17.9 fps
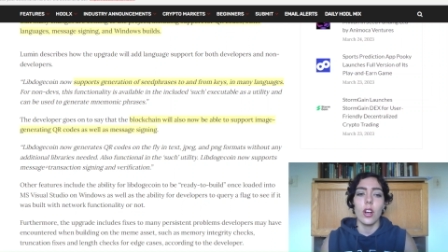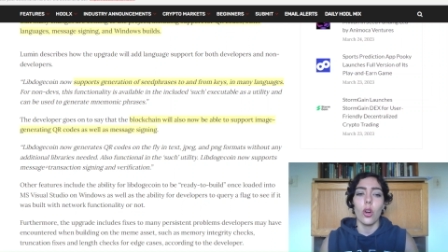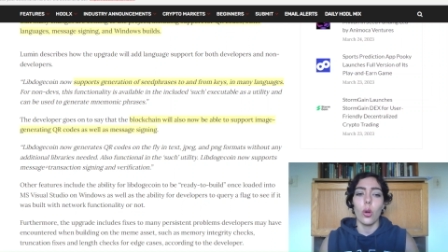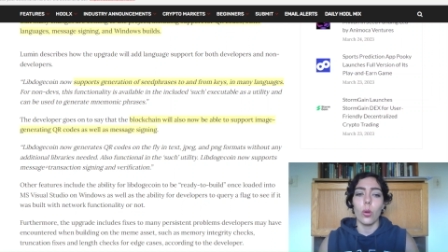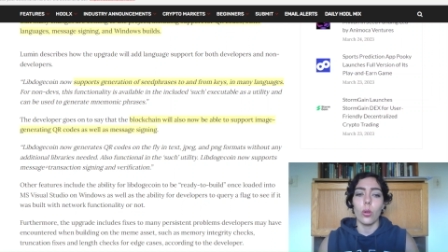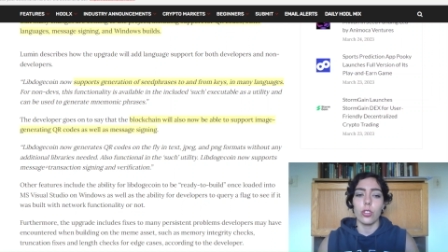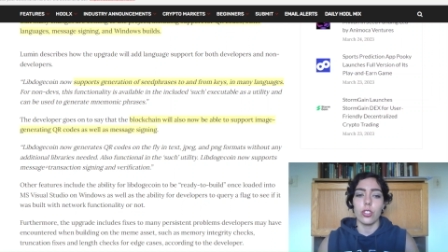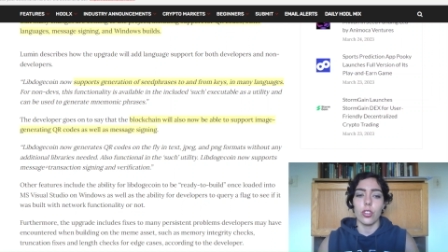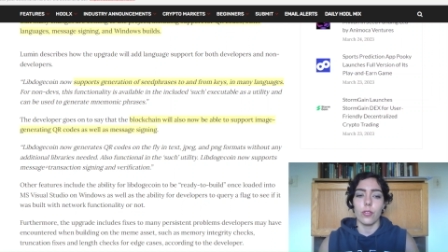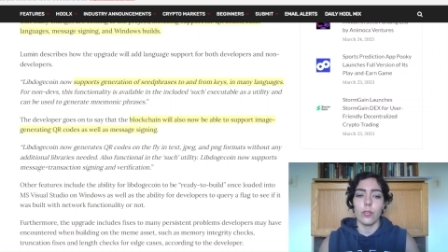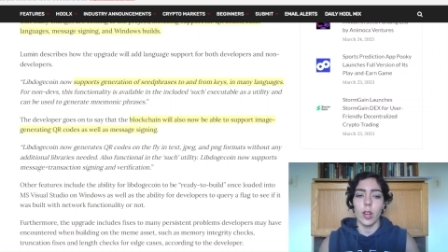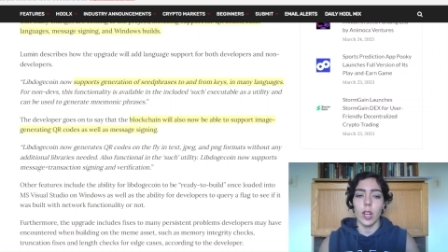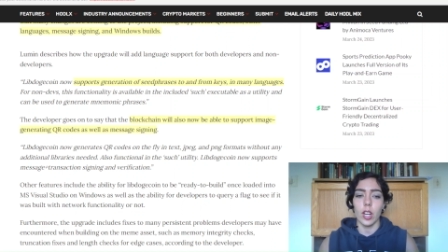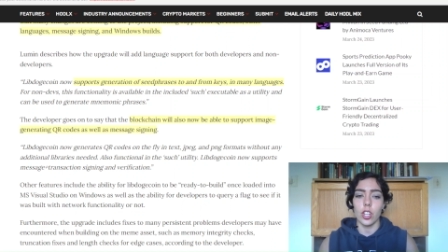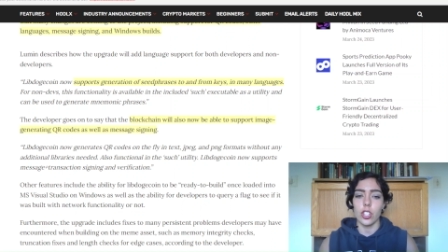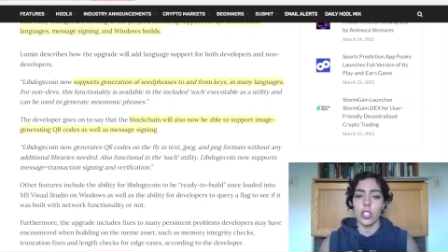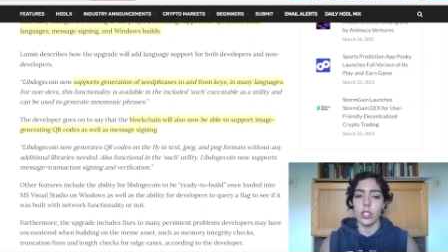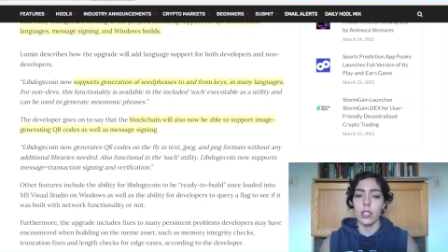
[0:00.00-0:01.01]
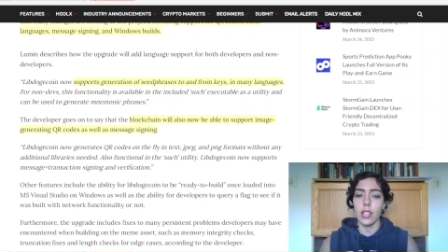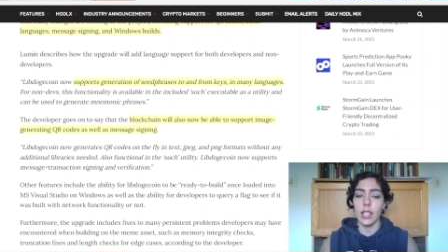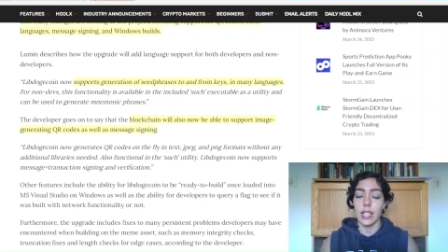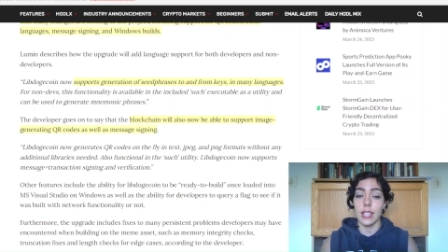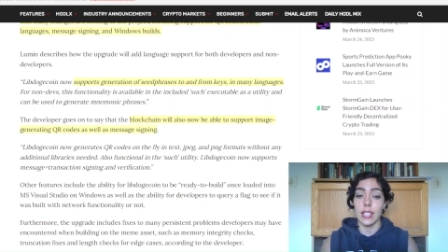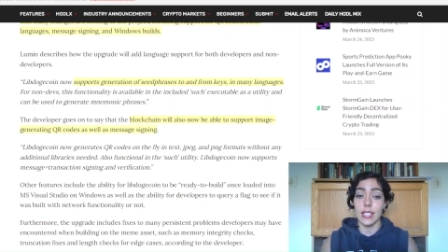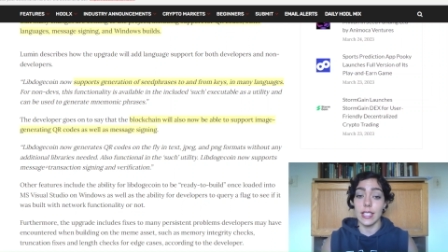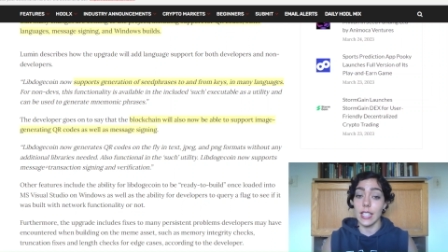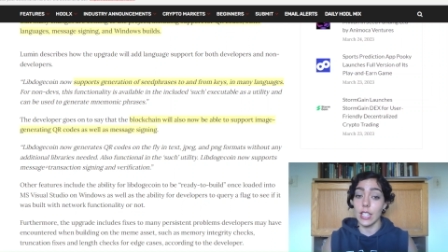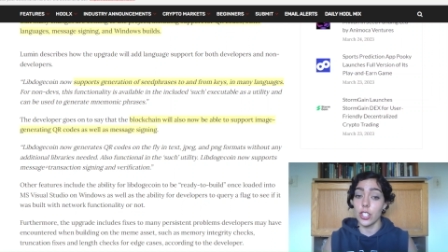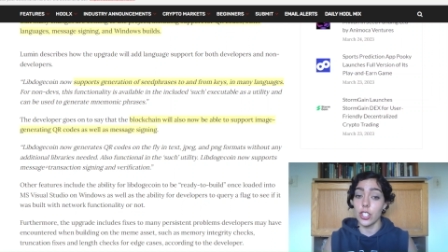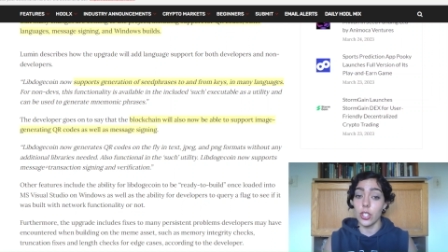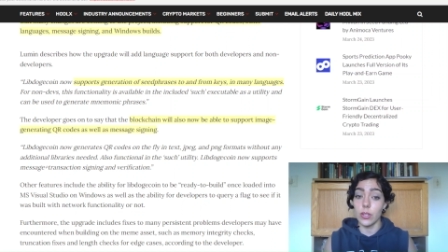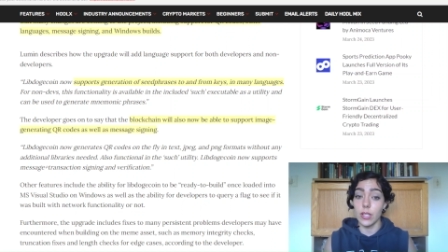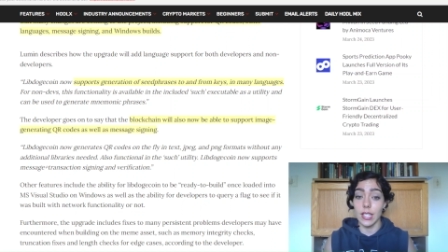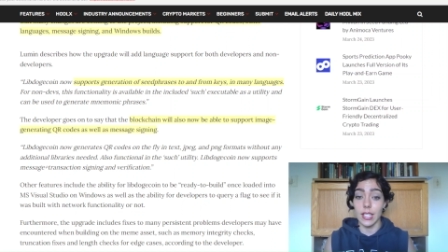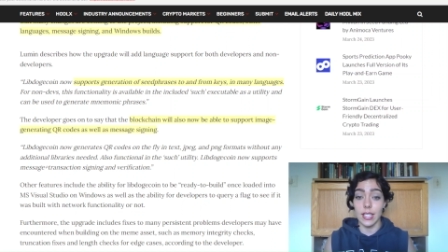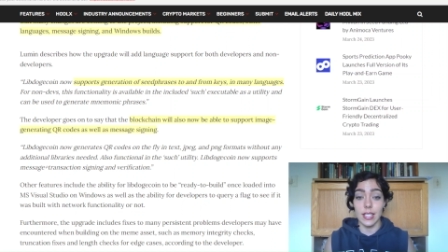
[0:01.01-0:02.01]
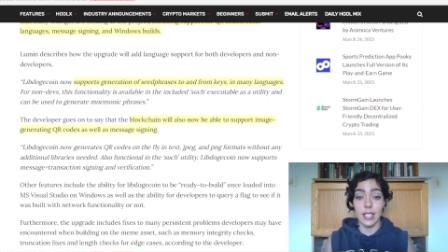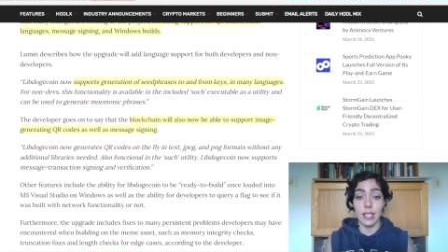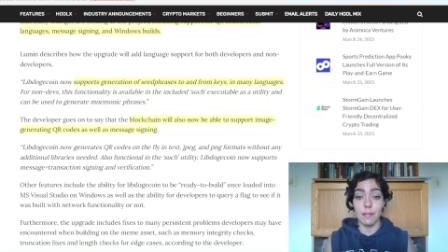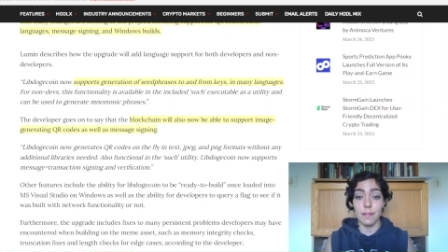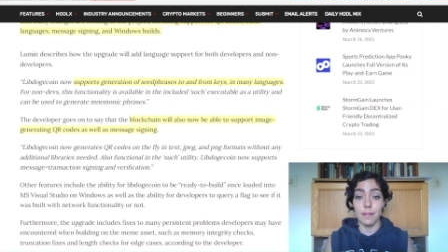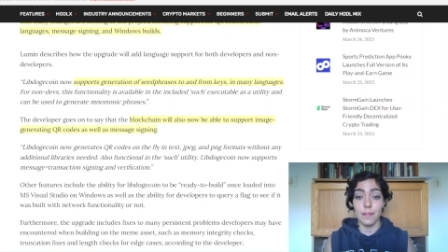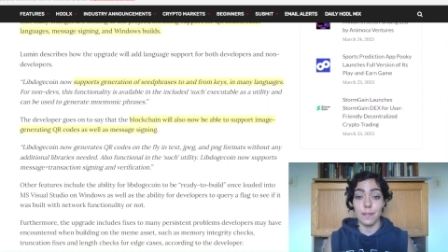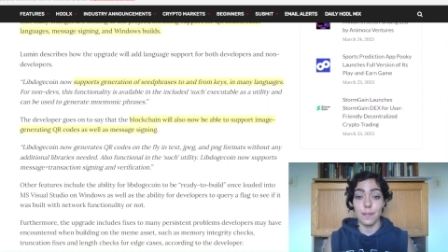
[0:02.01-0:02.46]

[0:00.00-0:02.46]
Also functional in the such utility,